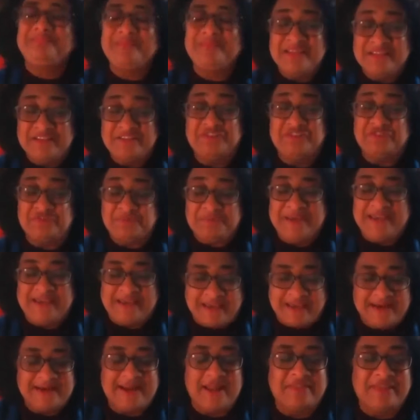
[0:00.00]
This is
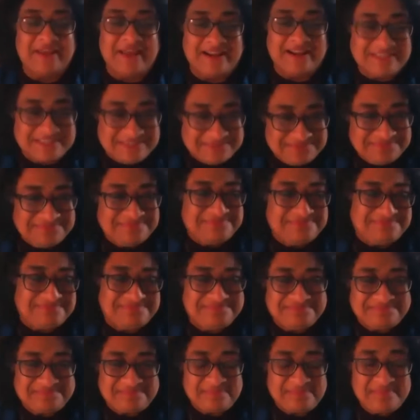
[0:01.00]
speaking, nothing else.
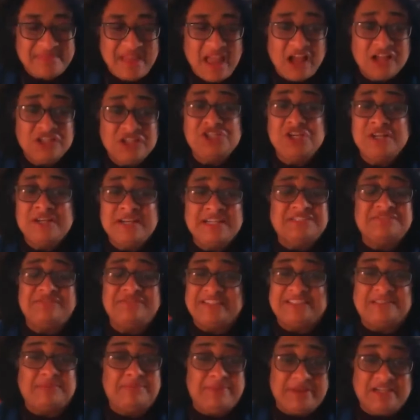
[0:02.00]
Journalists
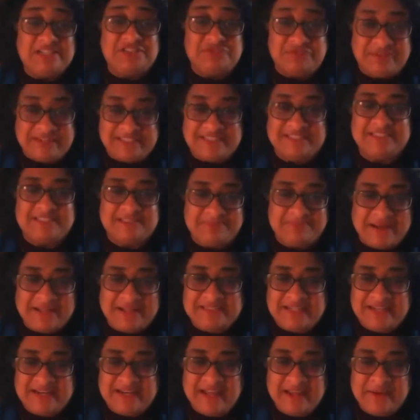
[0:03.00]
face the biggest risks,
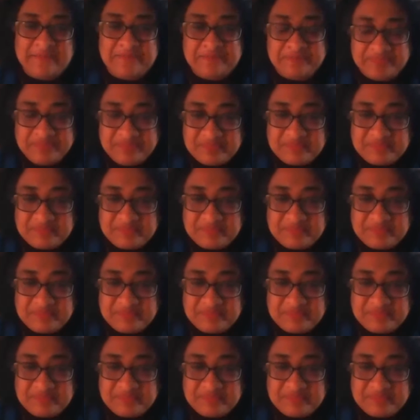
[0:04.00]
basically,